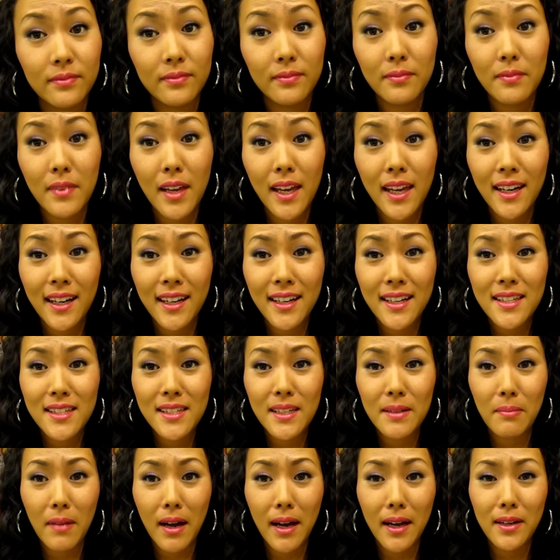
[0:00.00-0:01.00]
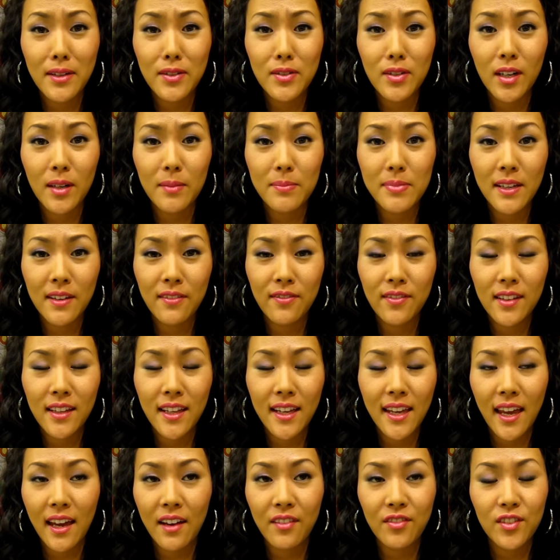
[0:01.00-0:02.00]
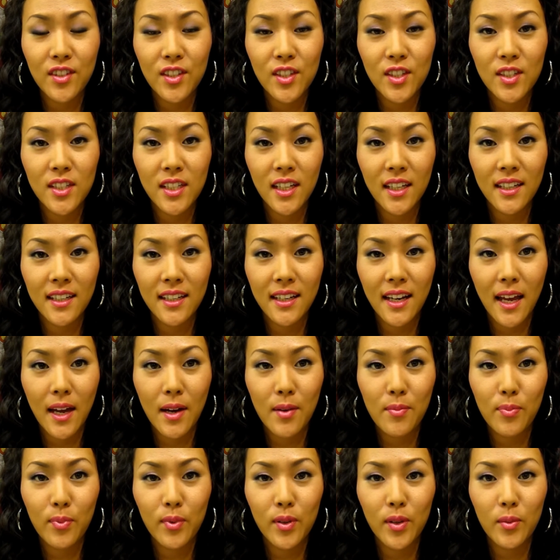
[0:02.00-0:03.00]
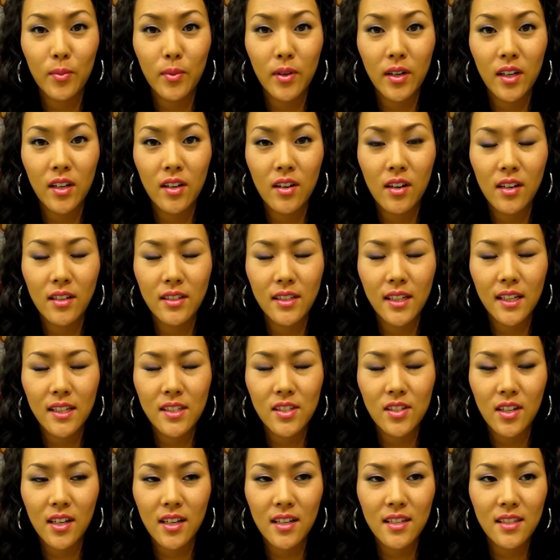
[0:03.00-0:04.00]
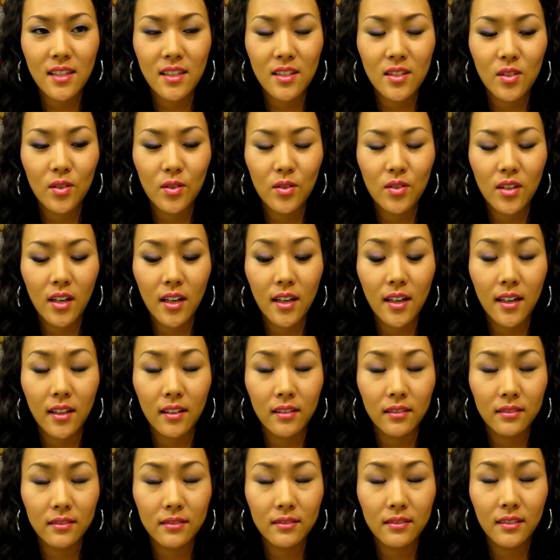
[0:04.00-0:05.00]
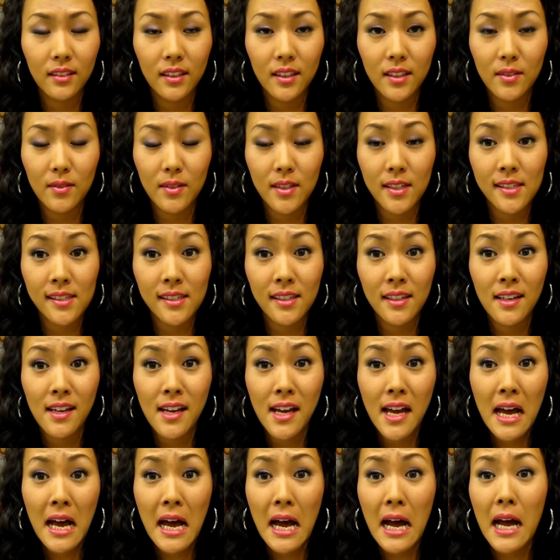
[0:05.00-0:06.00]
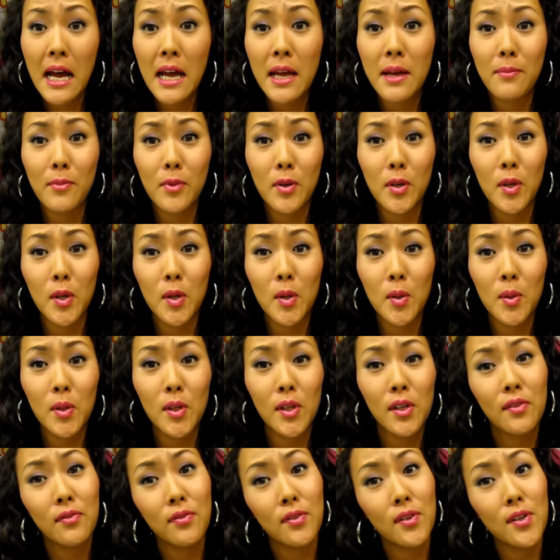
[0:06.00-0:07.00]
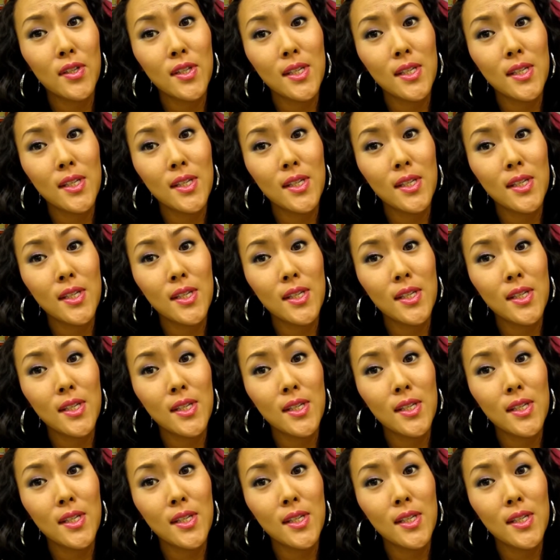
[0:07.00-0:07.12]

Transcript: Man, I need some eye drops. I feel like after you take a nap, when you're wearing contacts, your eyes get so dried out. Anyways, I am gonna go look for